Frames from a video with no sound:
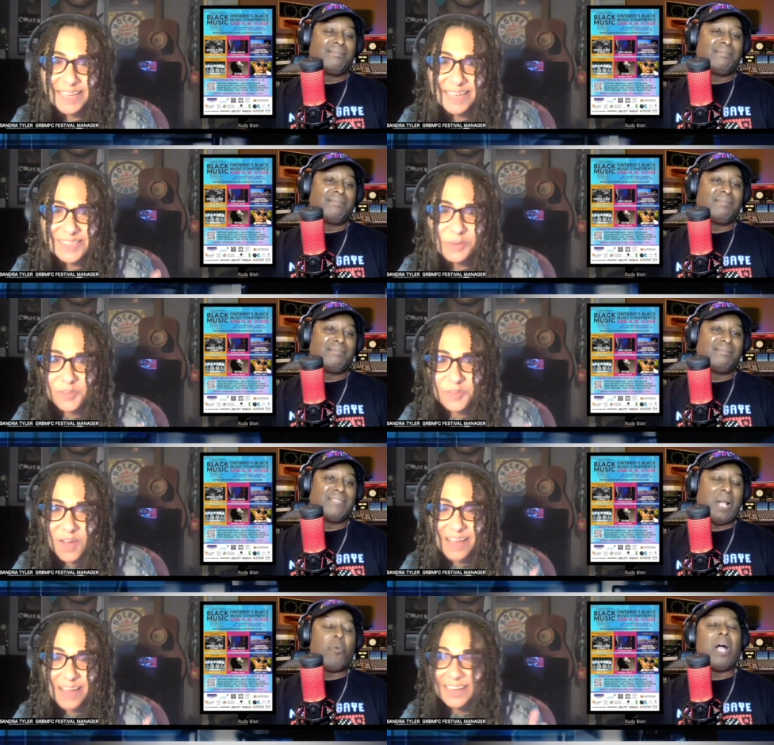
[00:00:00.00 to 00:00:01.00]
Speaker 1: So we've got
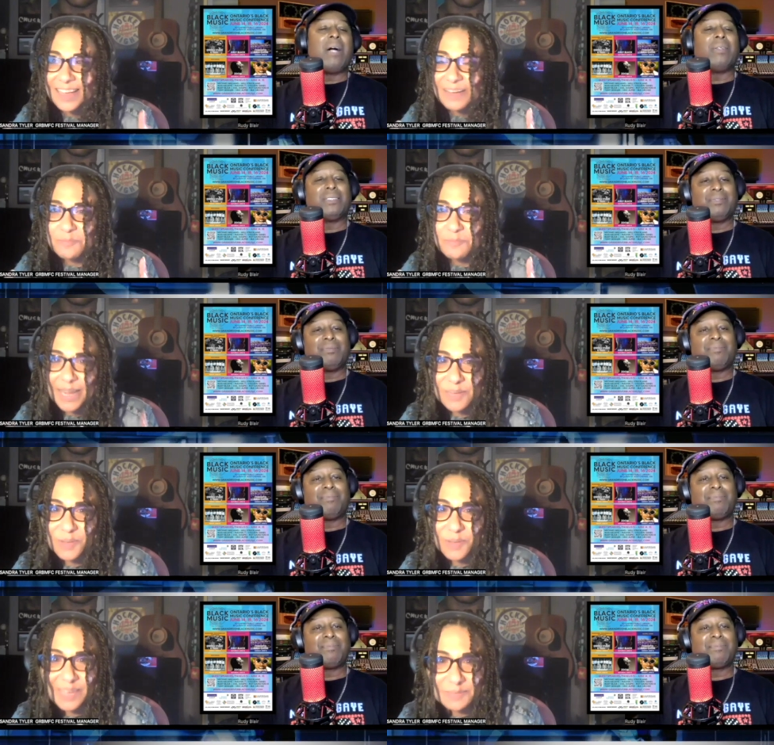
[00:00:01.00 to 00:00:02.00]
Michael
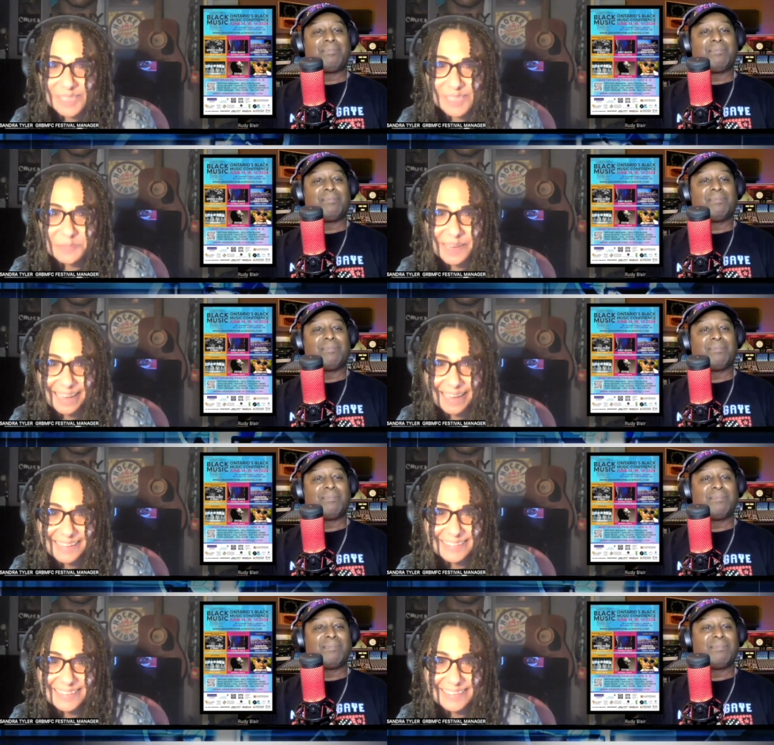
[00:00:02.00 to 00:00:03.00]
Williams spinning,
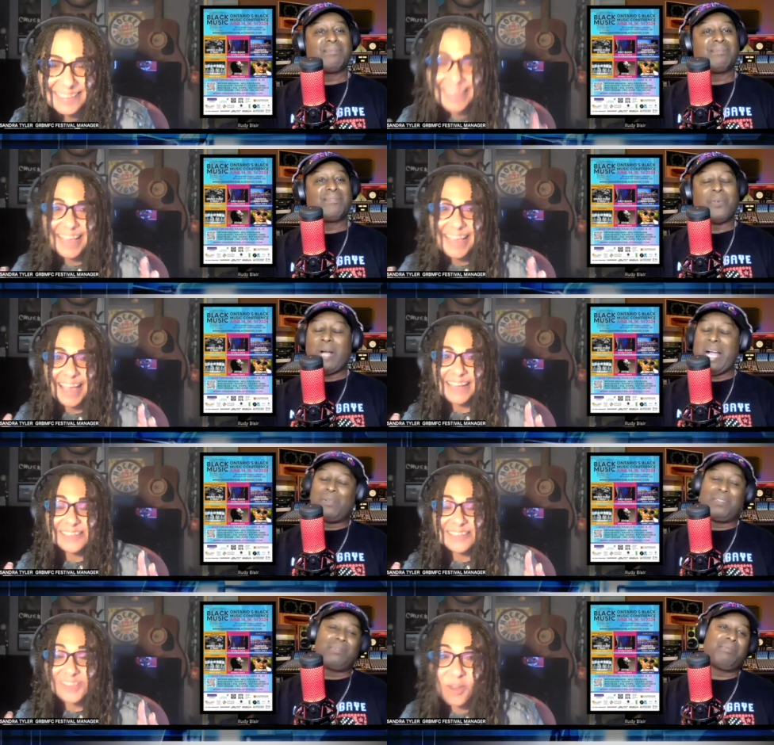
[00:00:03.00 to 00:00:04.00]
and
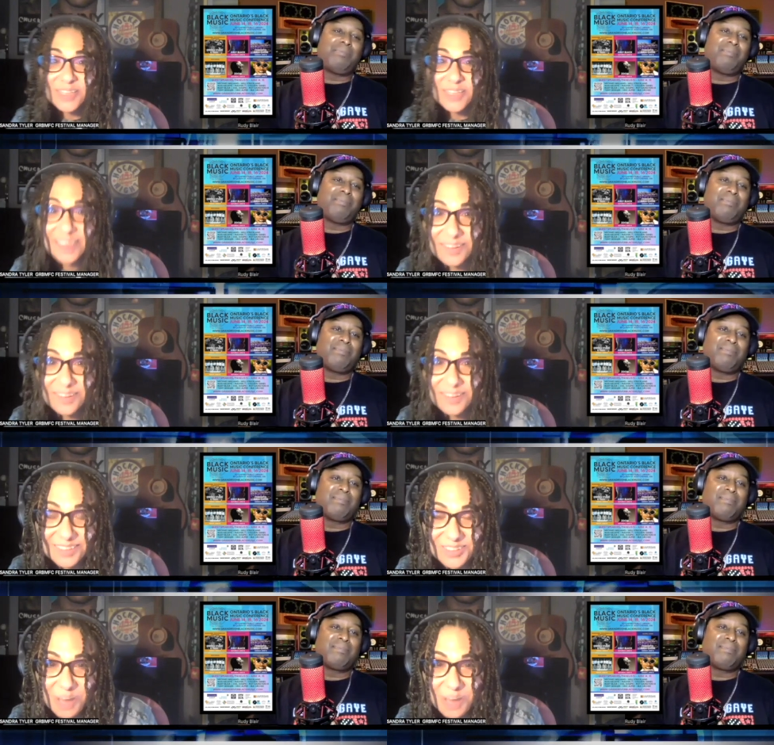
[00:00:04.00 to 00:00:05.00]
Solitair is going to
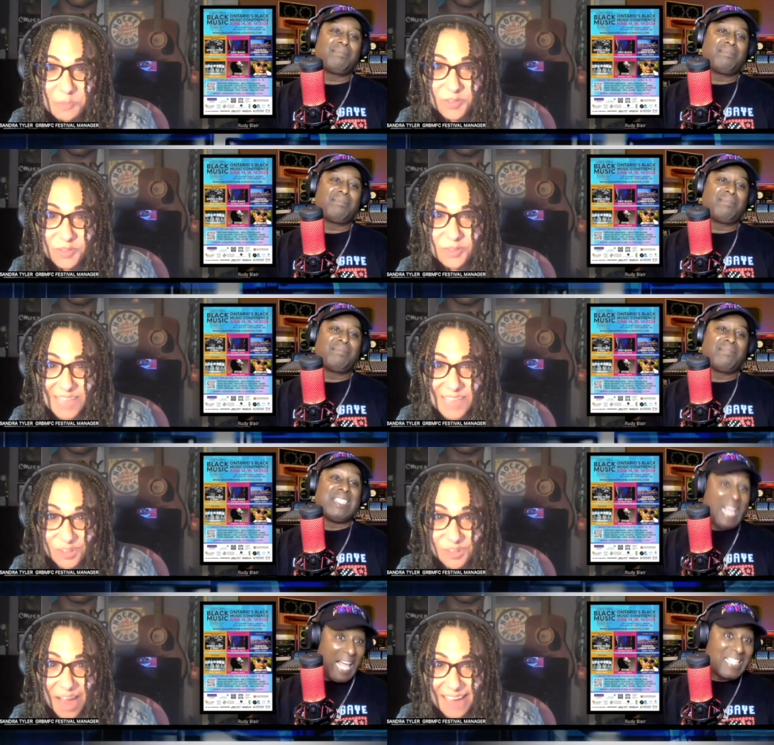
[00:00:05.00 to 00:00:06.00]
drop a few t-
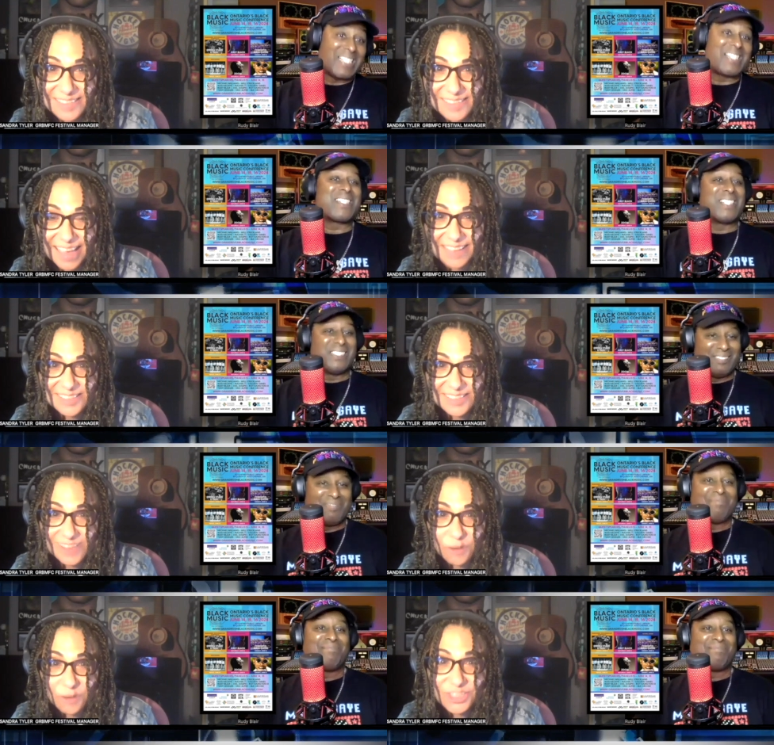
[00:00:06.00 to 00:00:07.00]
tracks, yes. and
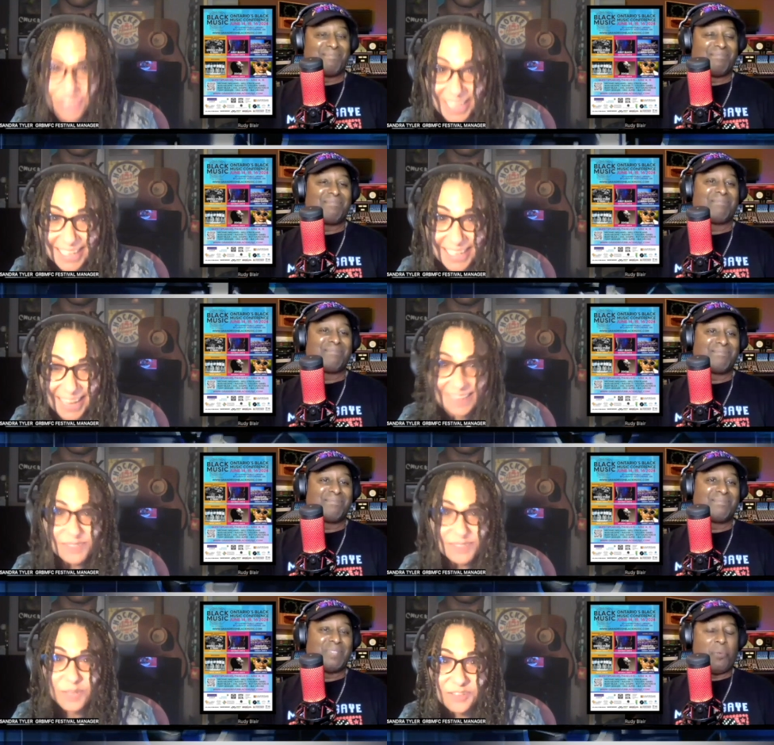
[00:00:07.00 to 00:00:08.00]
Zochi, Canada's
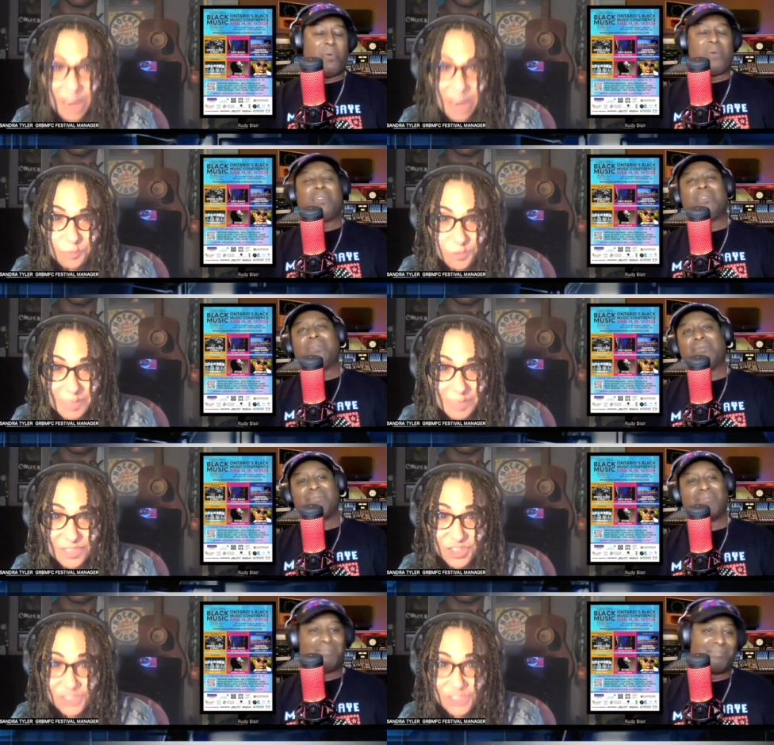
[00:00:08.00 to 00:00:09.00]
Queen of Afrobeat,
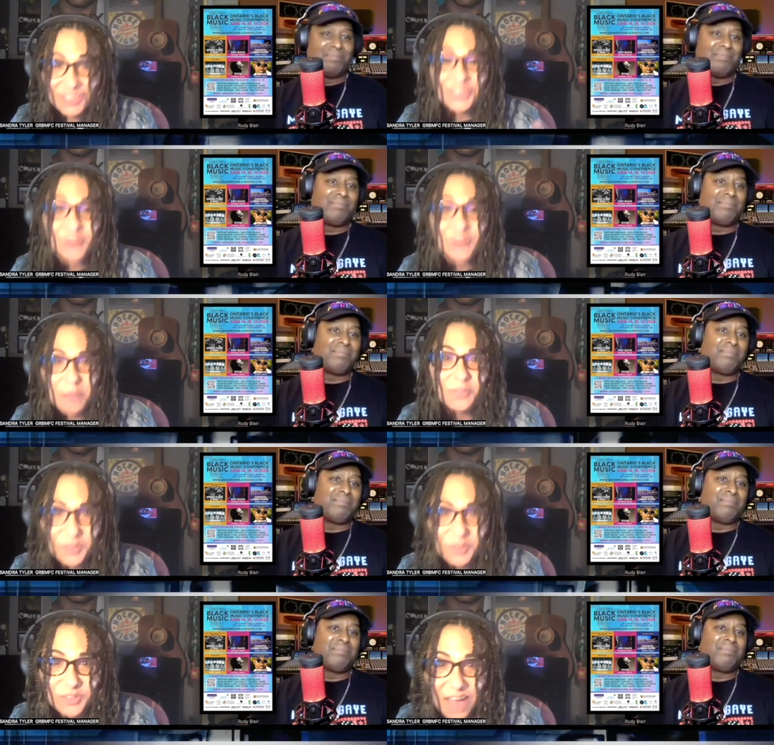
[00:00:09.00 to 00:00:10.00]
she's going to drop a few
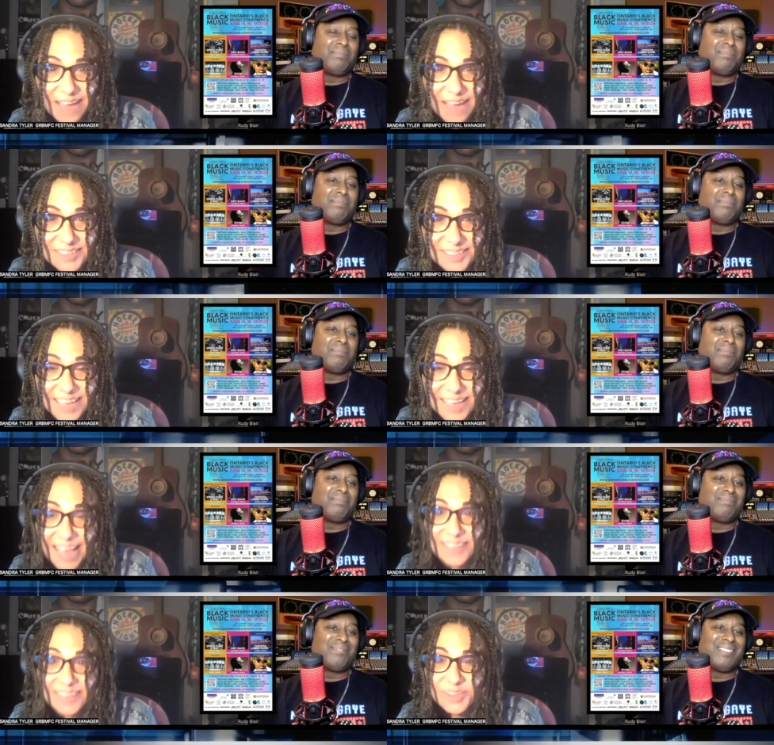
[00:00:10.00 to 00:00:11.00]
tracks. And
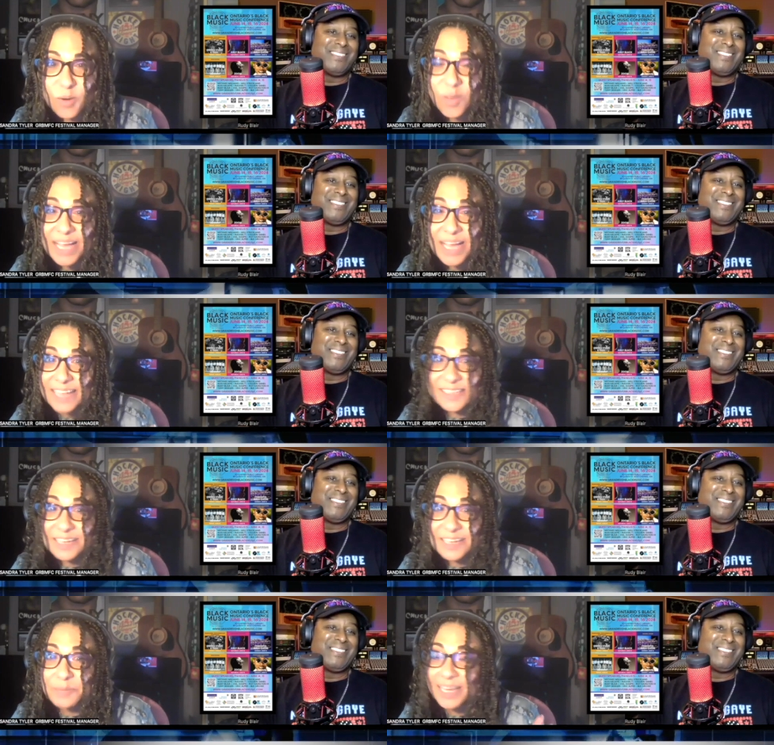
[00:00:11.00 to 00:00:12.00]
so it's going to
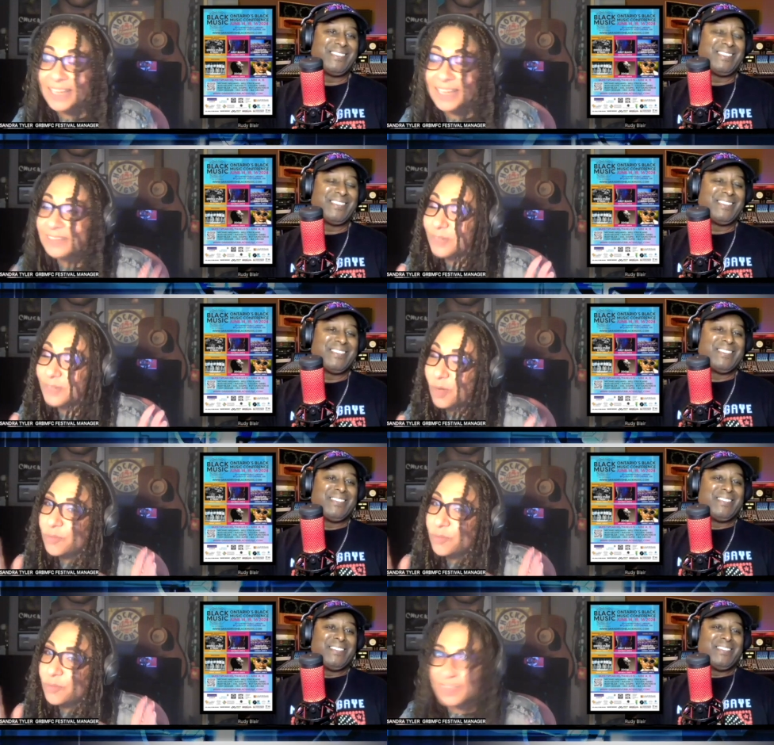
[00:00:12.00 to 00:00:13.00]
be, it, you know, we've
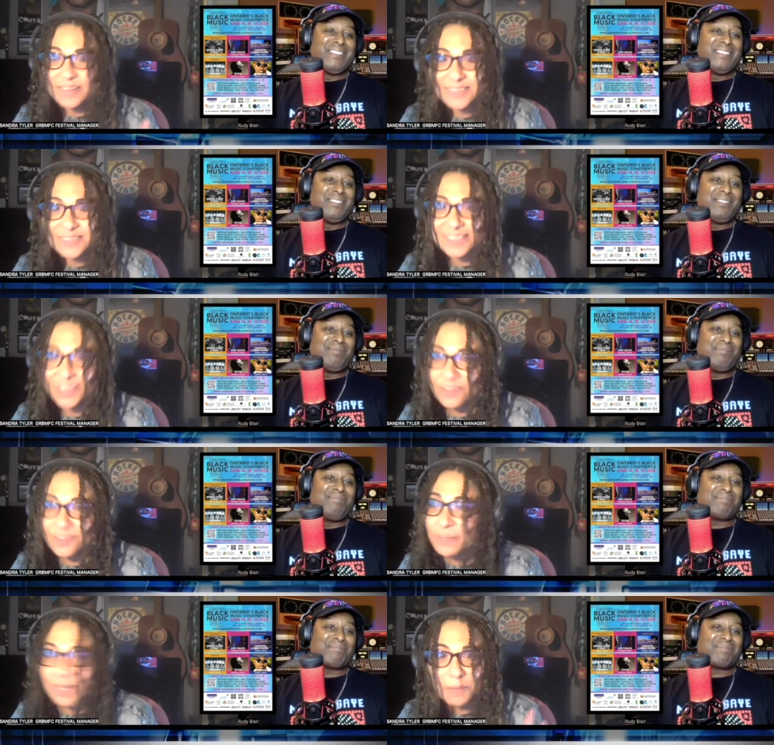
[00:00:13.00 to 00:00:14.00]
got tons of security, but
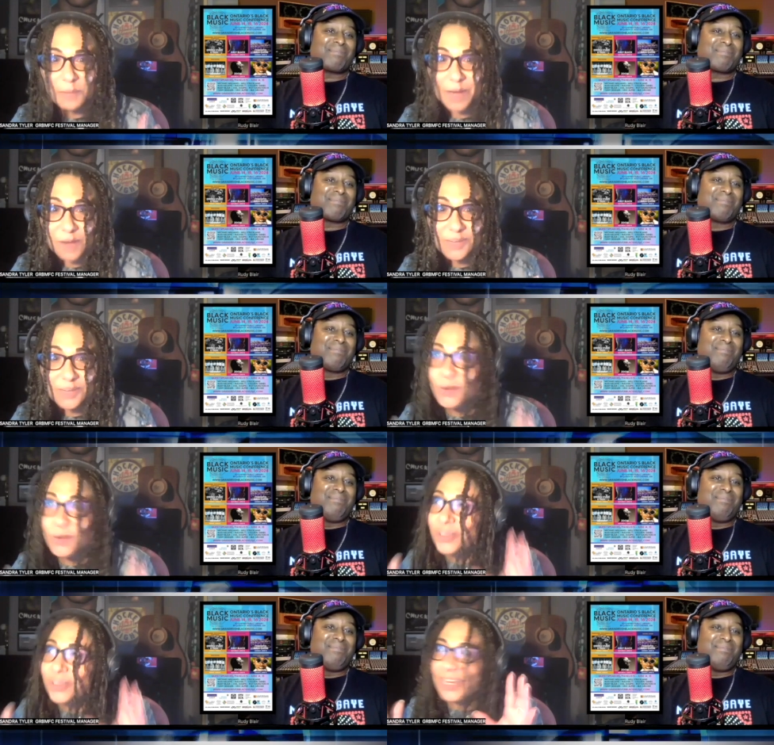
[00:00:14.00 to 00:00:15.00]
coming out, you know, you can
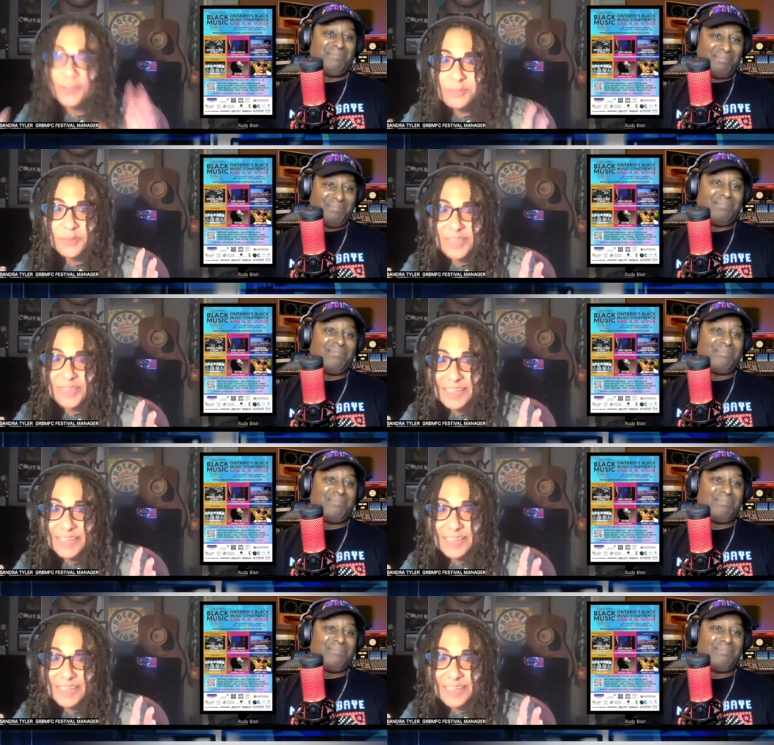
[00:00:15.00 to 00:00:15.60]
hear the music.